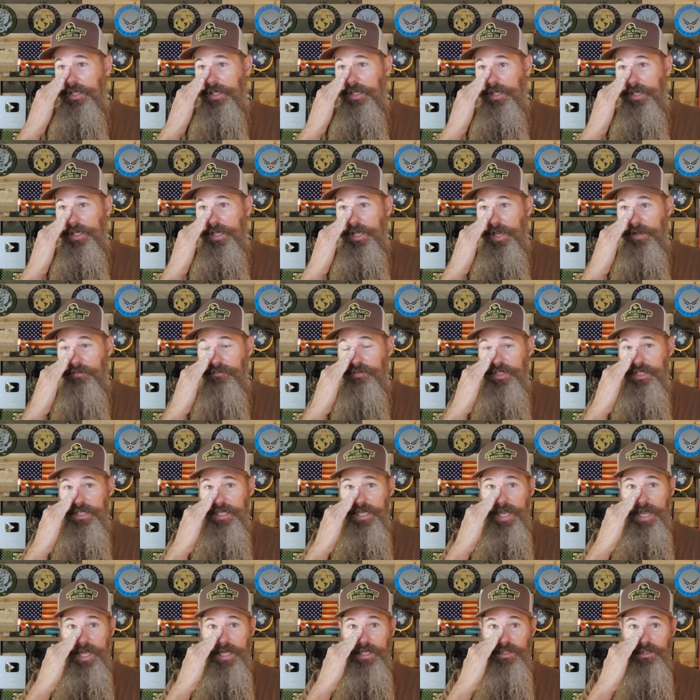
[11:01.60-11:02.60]

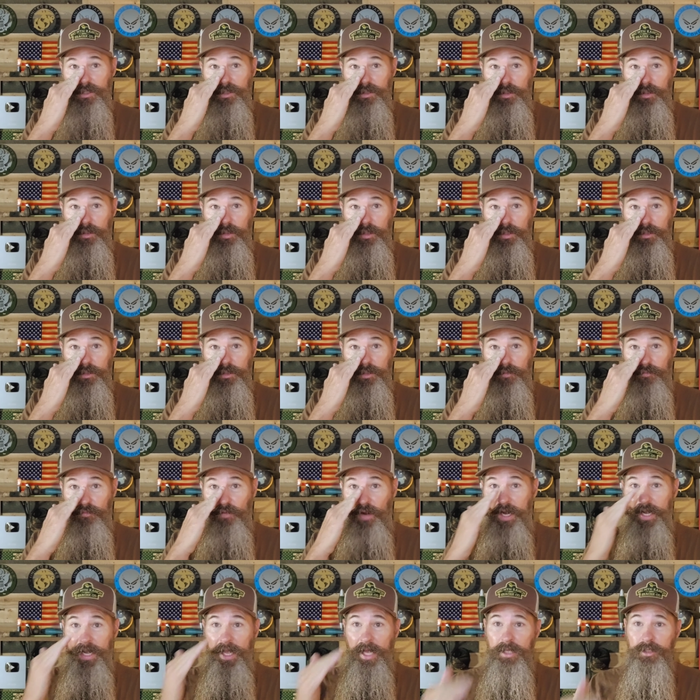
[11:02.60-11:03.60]
EFTS to
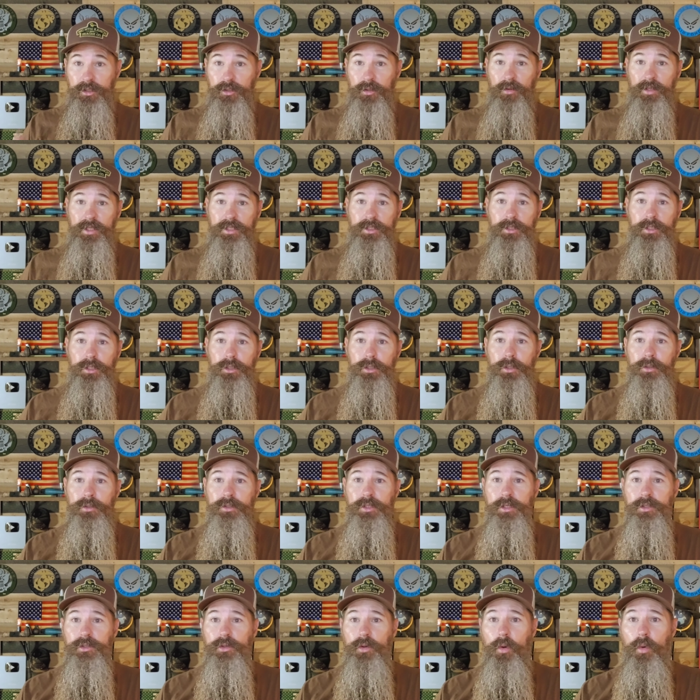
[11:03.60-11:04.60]
financial
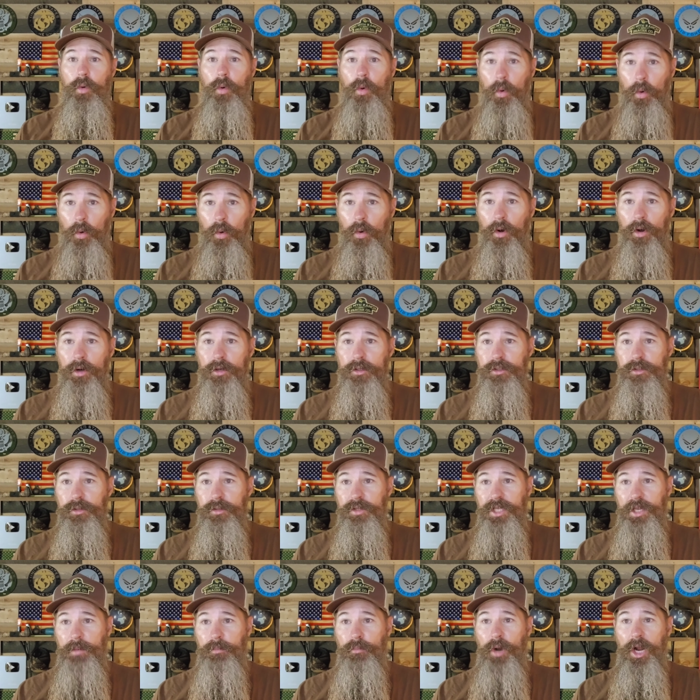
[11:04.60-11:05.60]
institutions, or to
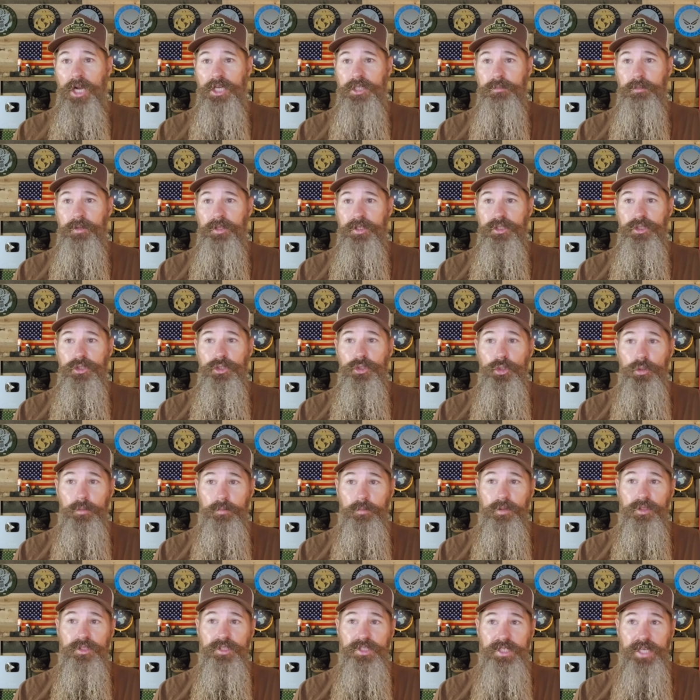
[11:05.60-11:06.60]
the approximately
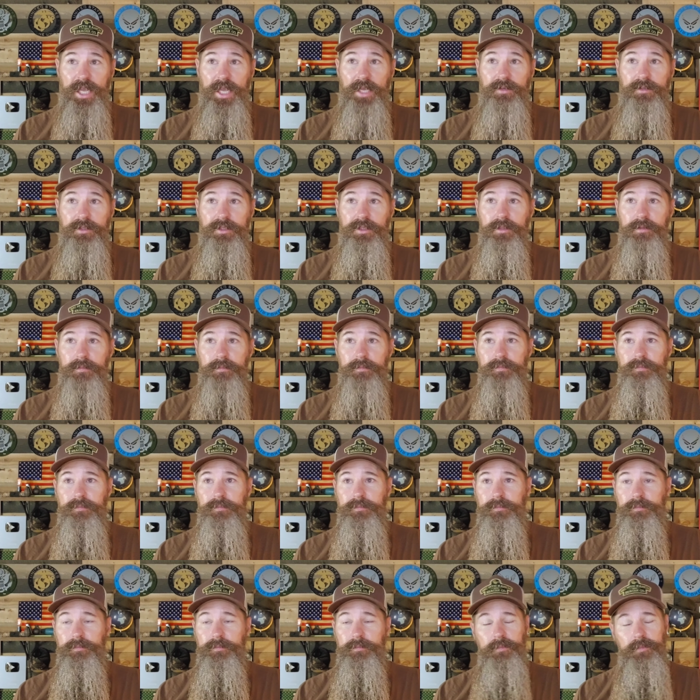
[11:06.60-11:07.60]
2%,
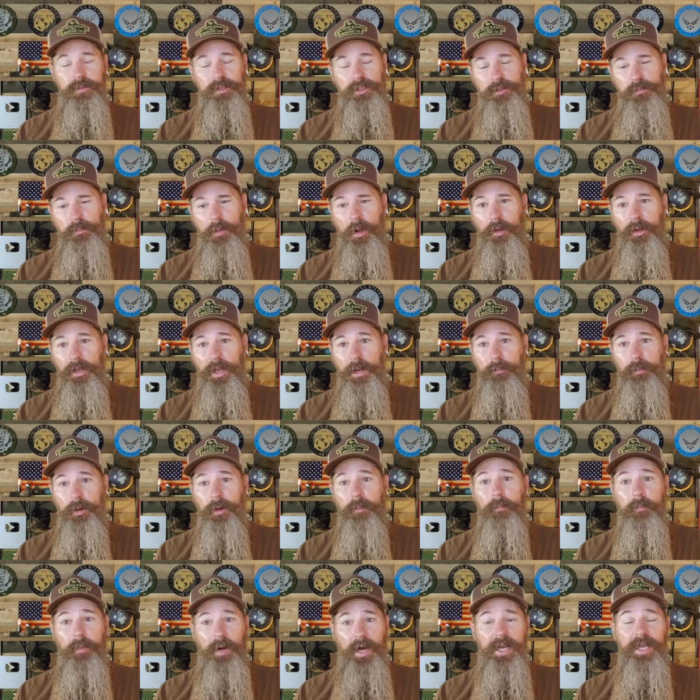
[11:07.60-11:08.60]
small
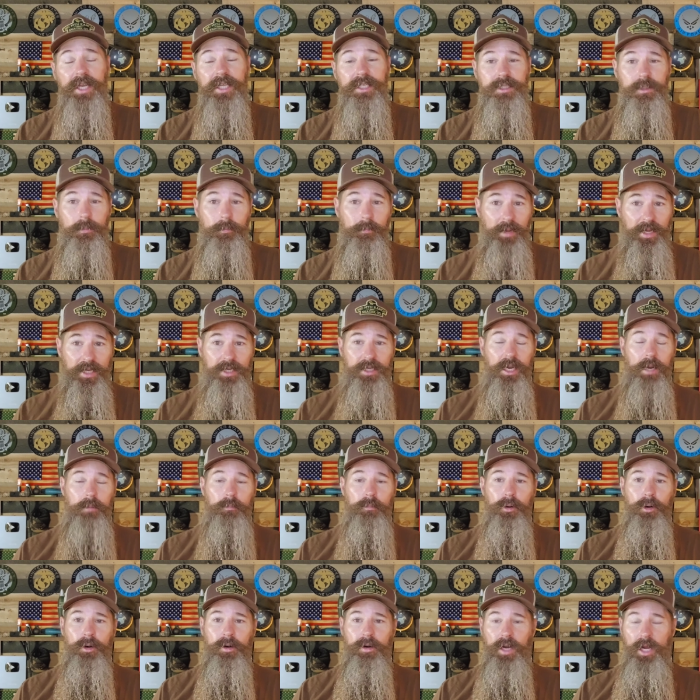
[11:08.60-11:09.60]
number, but it's a big
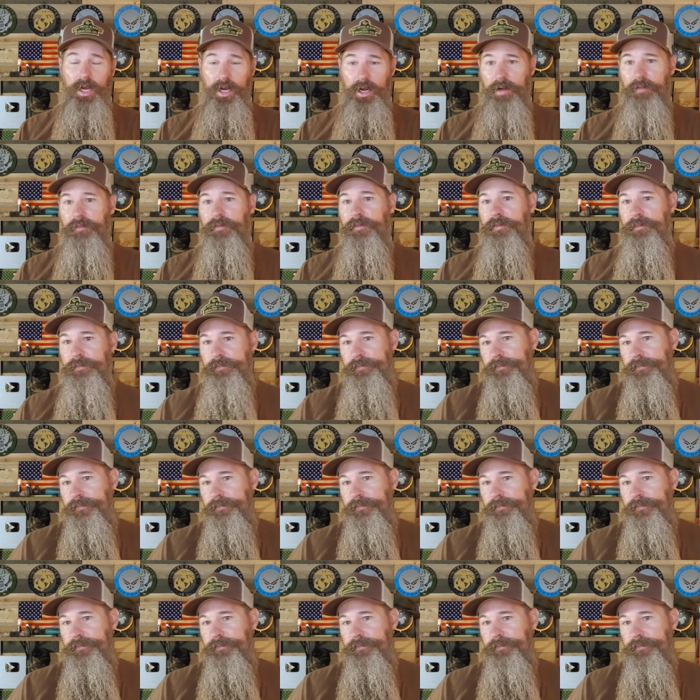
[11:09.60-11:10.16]
number of,